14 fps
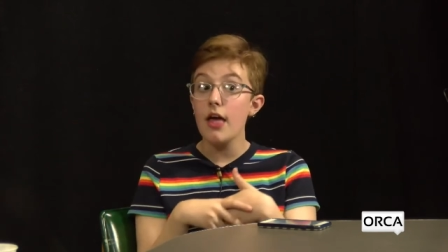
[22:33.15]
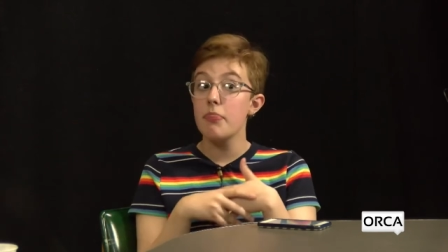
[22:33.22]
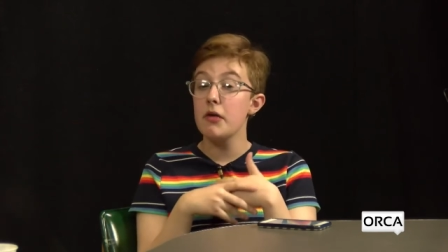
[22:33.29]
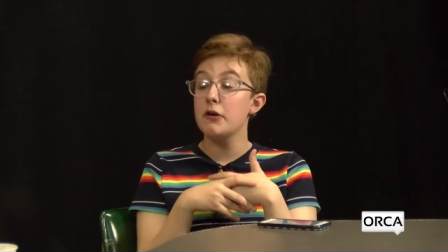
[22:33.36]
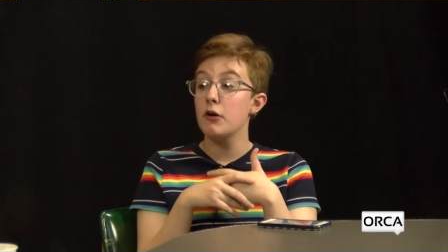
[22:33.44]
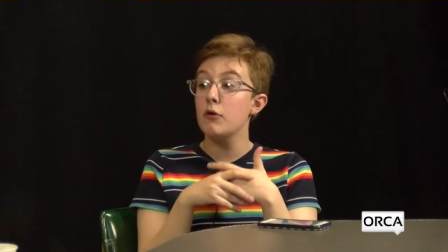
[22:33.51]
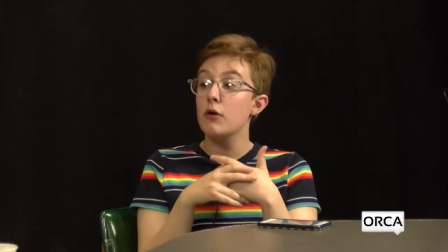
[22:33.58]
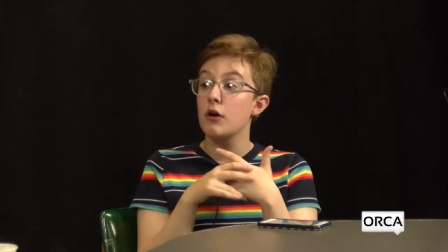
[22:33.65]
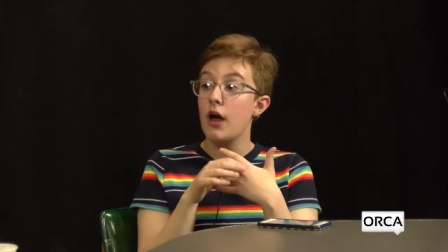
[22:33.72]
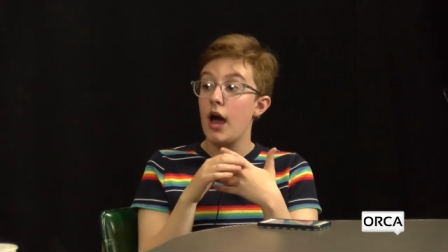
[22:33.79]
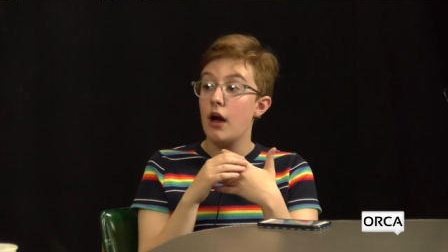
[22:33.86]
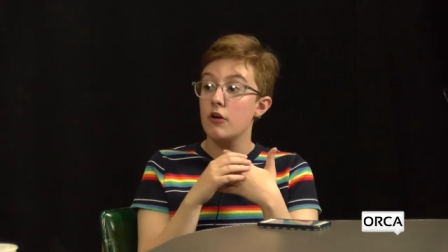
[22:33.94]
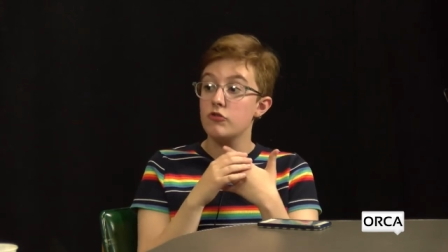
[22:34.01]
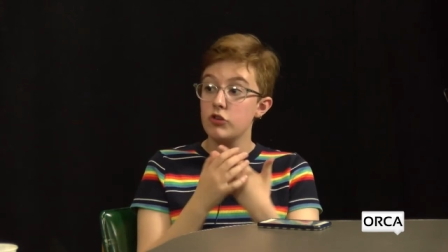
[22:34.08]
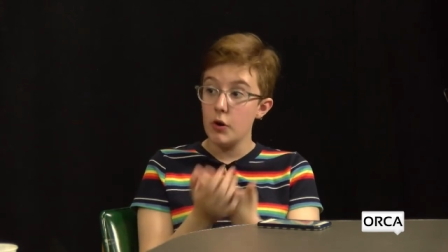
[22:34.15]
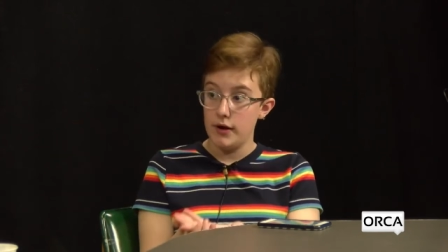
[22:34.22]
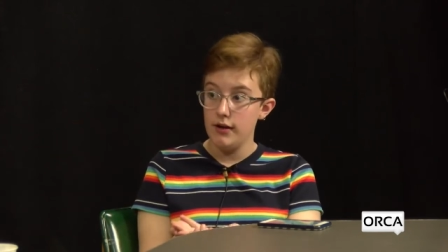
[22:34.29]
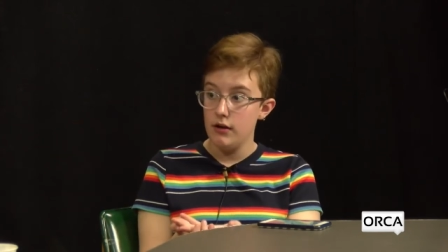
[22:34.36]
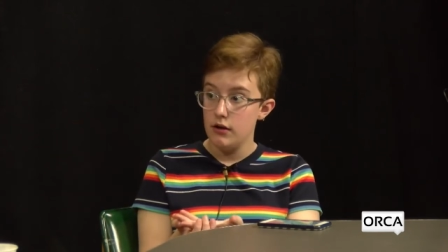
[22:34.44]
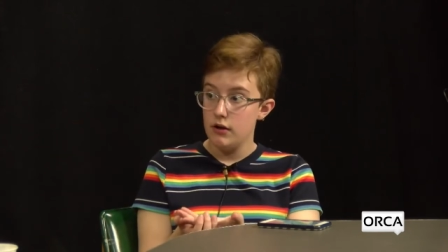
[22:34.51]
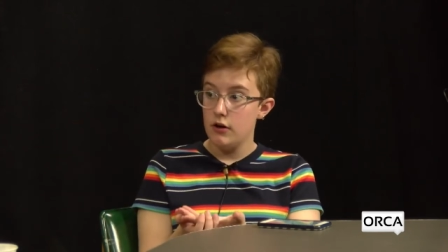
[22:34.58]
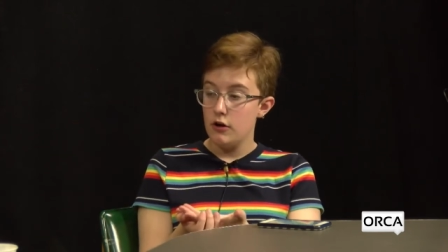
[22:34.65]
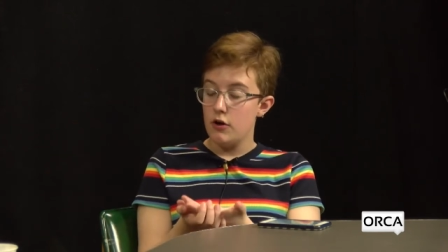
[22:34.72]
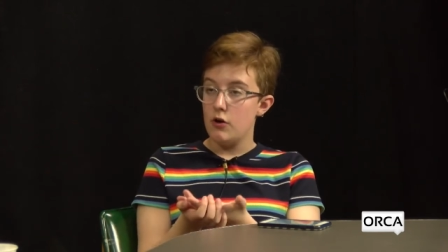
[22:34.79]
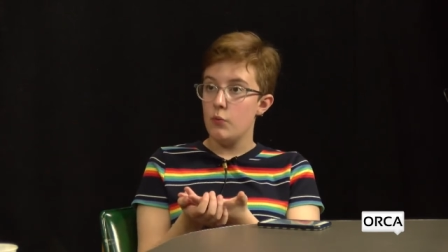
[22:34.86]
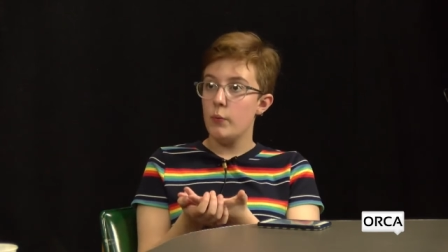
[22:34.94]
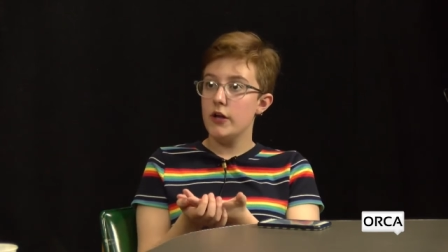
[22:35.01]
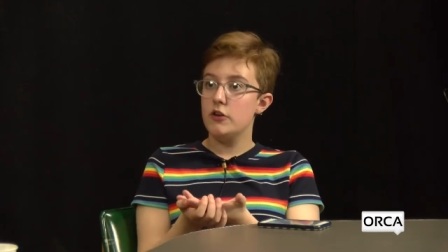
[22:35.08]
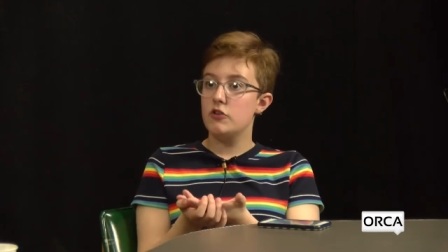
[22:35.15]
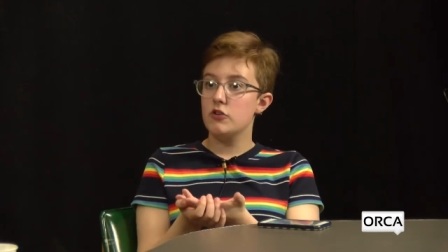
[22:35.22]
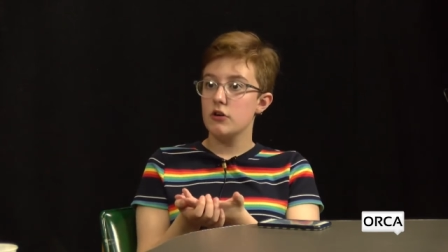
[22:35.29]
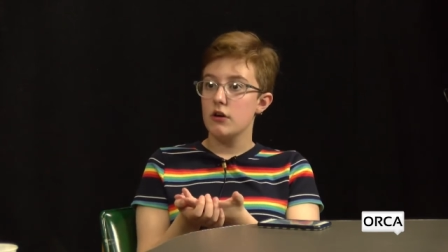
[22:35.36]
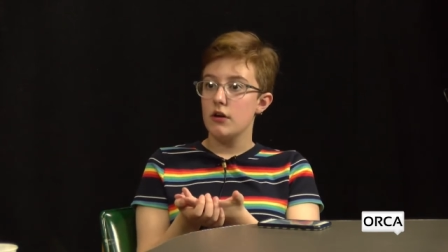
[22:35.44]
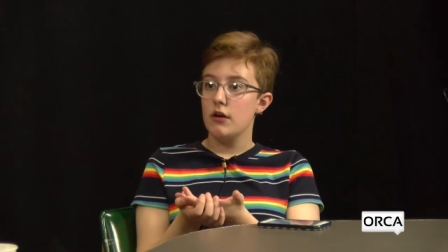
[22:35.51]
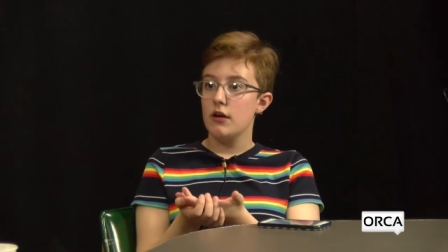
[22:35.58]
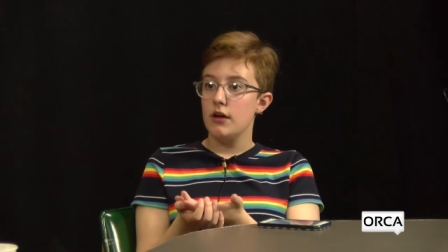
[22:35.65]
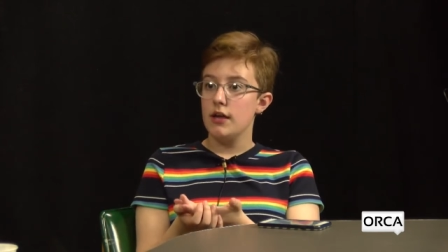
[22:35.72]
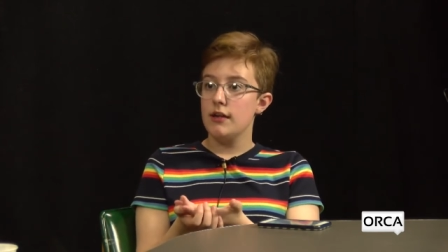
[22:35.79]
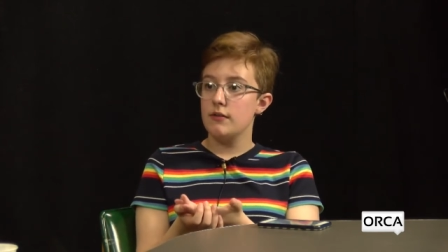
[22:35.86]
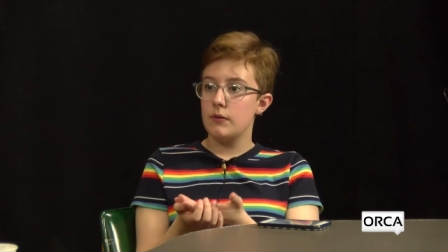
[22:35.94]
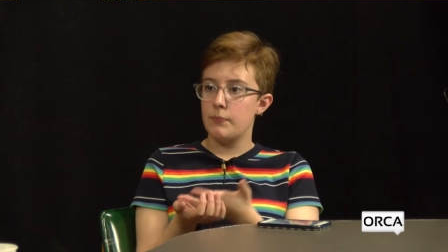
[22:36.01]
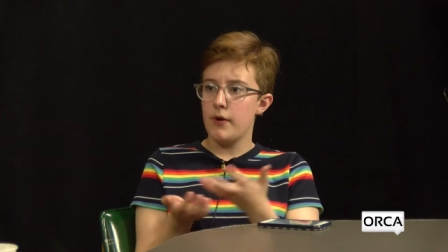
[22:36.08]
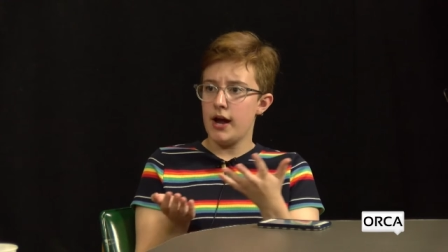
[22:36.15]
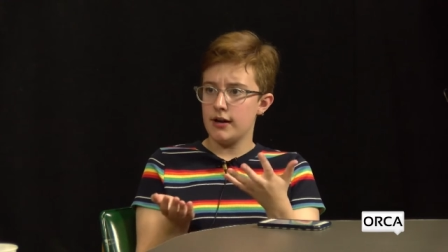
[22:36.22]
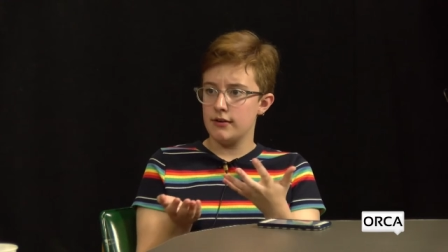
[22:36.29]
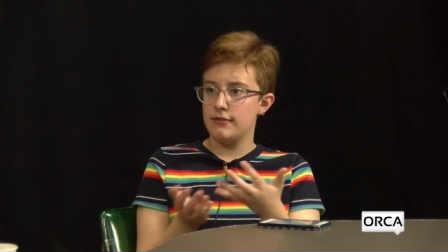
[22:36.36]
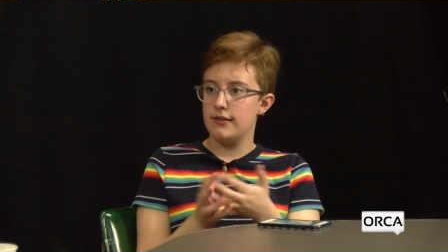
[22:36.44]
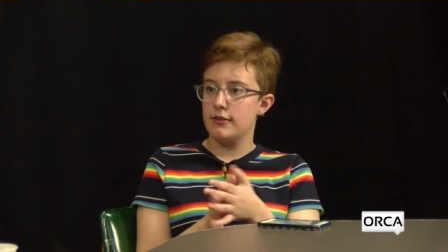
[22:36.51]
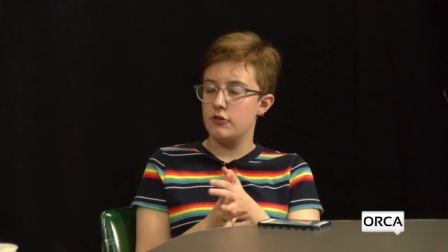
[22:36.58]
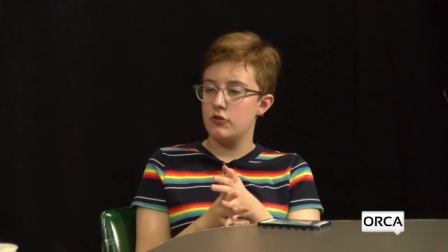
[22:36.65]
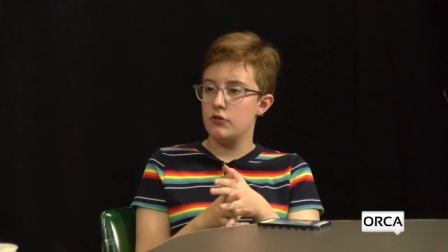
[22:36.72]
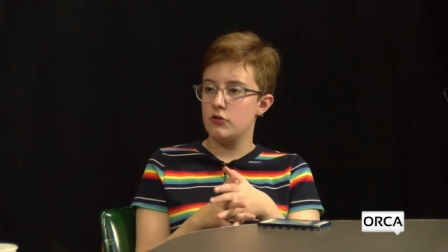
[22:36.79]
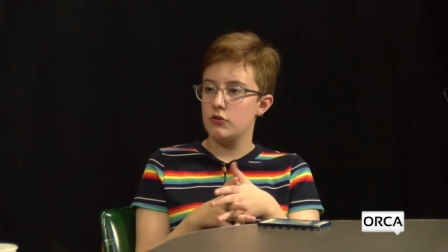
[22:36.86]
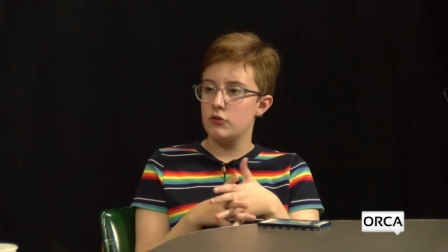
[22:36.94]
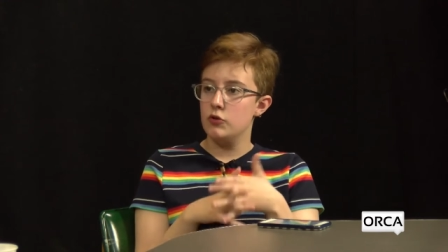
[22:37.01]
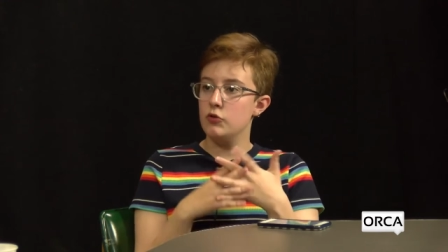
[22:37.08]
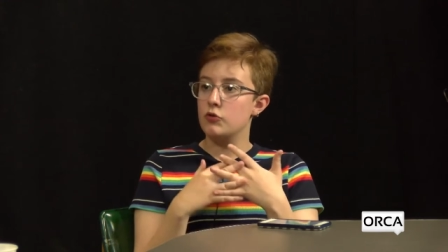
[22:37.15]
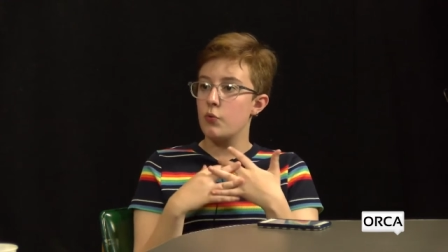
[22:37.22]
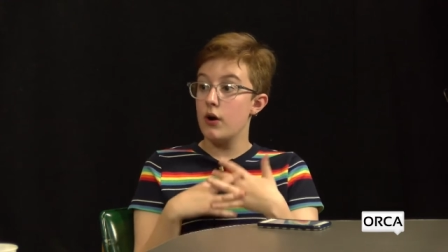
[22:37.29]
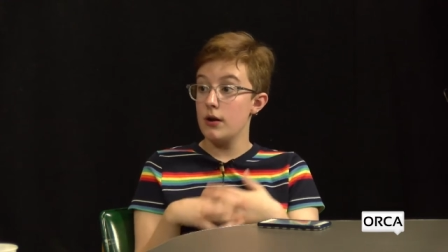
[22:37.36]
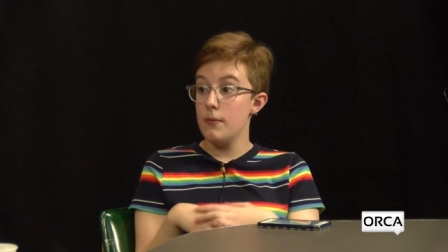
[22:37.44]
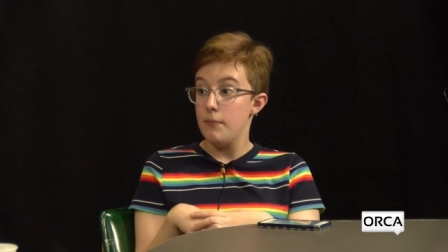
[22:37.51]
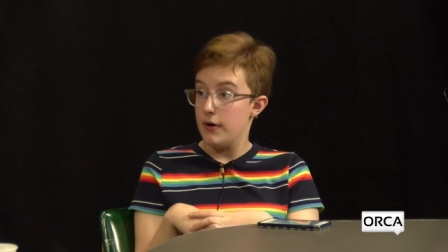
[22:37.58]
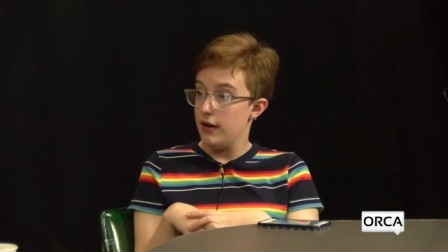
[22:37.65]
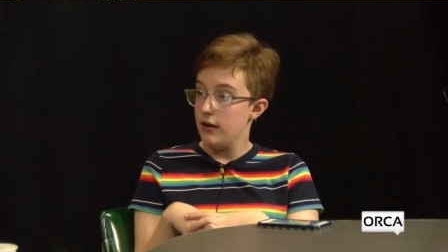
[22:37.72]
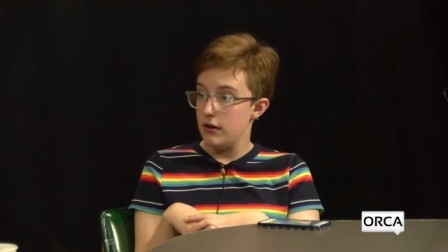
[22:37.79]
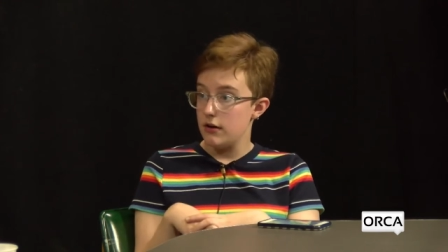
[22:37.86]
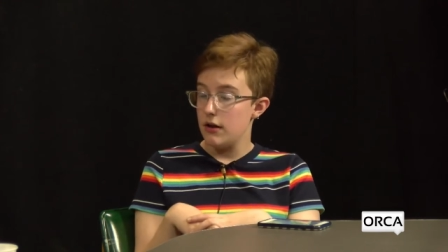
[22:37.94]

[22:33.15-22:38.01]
and they don't show it which is a practice that's used quite a bit